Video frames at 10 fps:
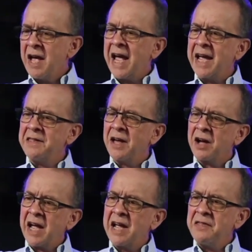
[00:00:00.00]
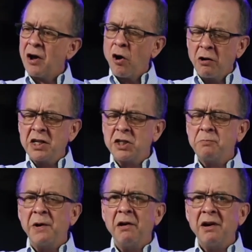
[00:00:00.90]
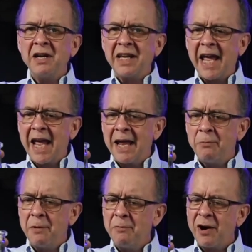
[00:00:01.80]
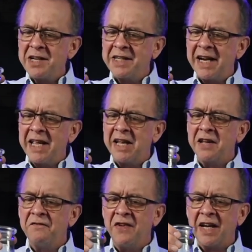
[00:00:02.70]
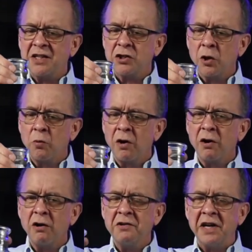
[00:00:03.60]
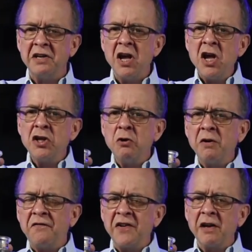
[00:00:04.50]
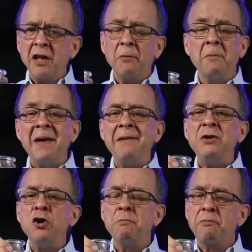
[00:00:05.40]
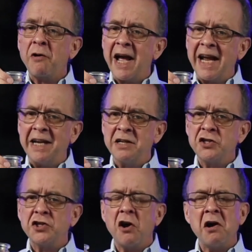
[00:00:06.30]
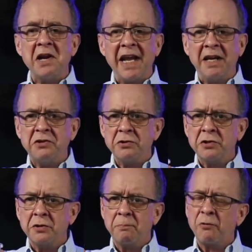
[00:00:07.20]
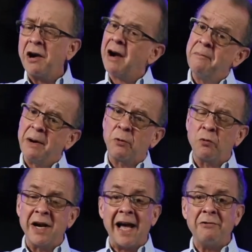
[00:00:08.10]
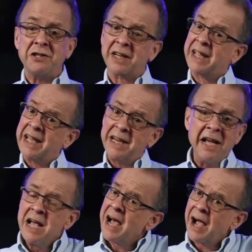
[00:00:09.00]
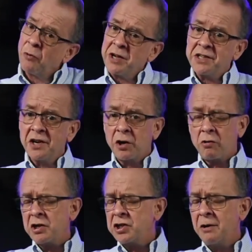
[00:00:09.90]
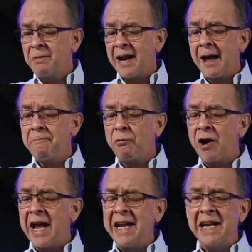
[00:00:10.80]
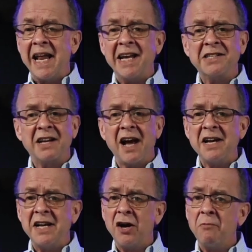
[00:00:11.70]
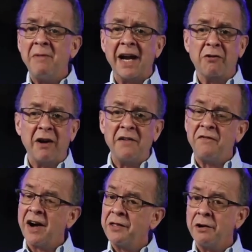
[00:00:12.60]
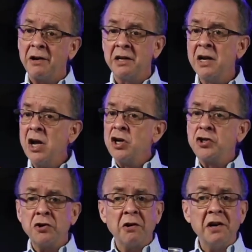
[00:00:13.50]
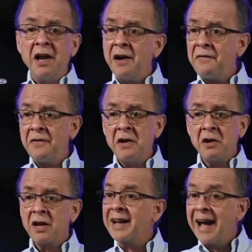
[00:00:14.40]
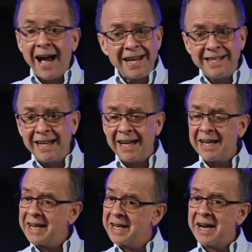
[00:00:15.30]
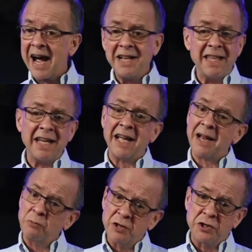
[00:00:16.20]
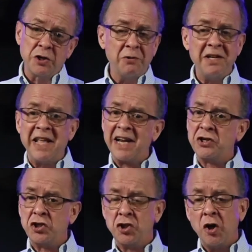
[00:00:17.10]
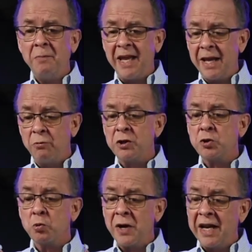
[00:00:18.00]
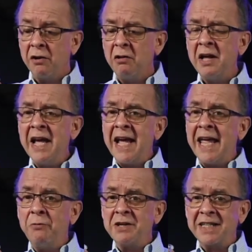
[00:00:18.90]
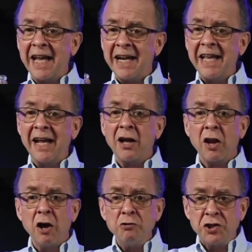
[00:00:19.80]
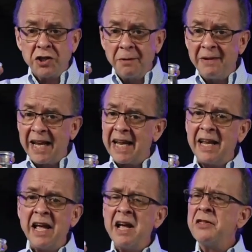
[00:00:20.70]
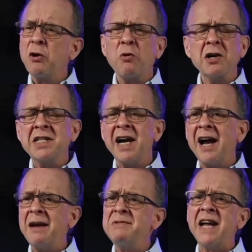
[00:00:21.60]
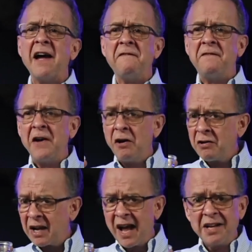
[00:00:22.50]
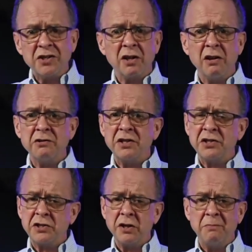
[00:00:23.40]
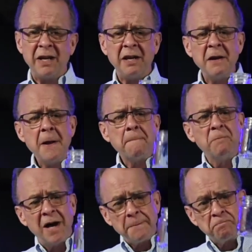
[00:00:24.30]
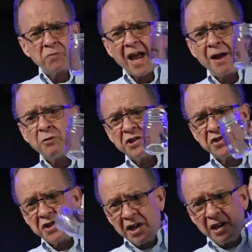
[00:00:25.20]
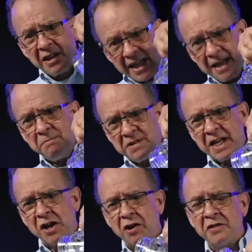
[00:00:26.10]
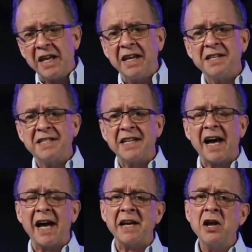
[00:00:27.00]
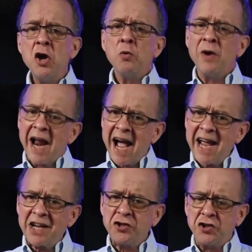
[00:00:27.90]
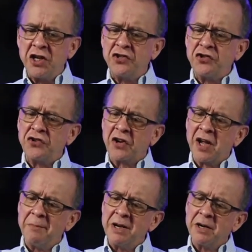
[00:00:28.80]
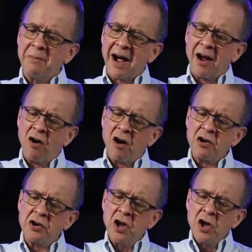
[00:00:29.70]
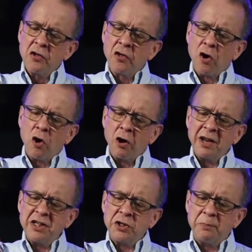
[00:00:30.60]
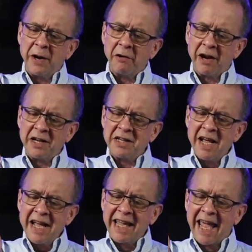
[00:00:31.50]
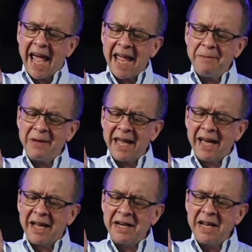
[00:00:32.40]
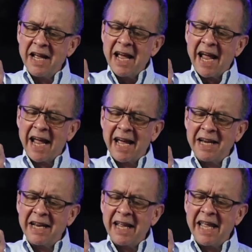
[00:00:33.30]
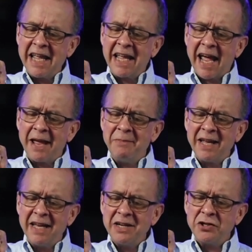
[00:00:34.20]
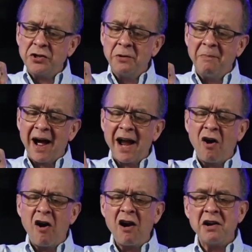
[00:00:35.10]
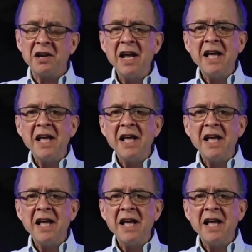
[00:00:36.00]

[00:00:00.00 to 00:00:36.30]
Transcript: And the, and the Holy Spirit came, remember I said He convicts the world and you would feel it, or maybe you prayed and saw an answer to prayer. I remember when I was a kid, I wasn't a Christian, but I prayed and asked God to help my grandfather, and sure enough, God did, and I think God was doing that to show me He was real. He was getting close to me. There were times I felt God's closest to me, but I was still empty on the inside. When I asked Jesus to come into my heart, the Holy Spirit came in and He came into my heart.